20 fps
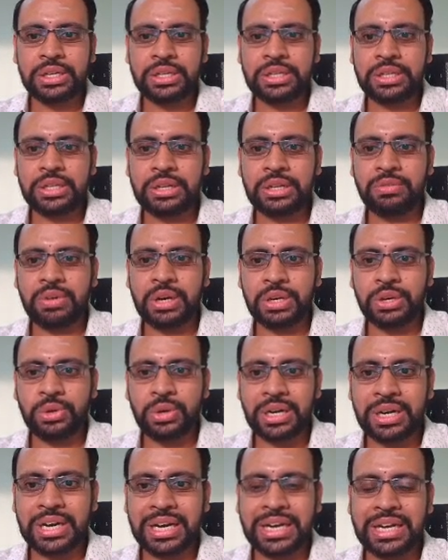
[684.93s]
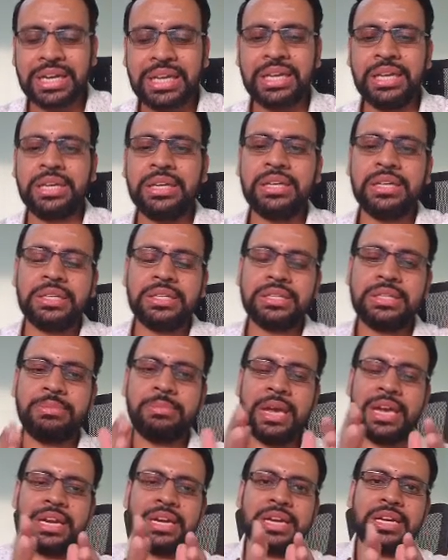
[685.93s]
then what you are getting, the
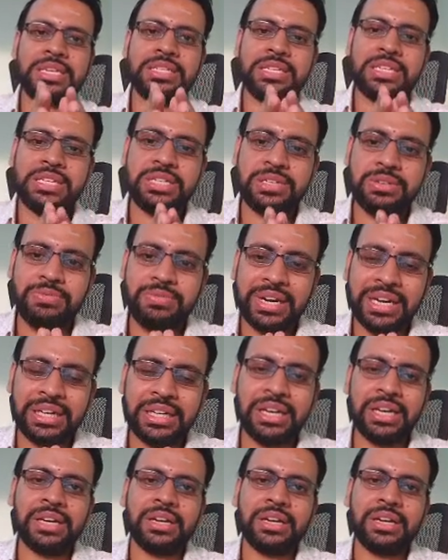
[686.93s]
magnetization vector,